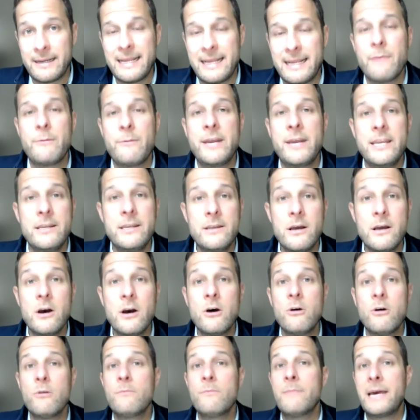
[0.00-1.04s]
And we
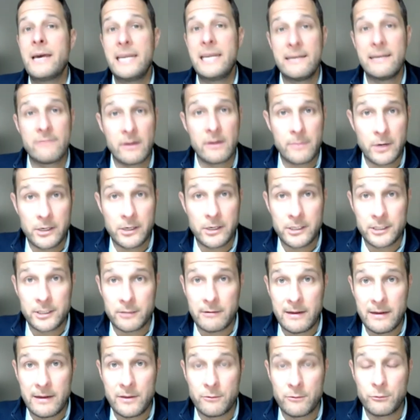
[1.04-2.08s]
know many of our partners
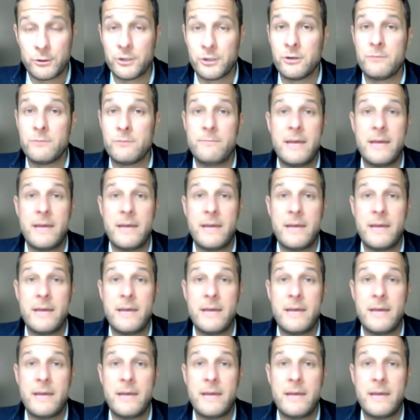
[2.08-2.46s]
around the world,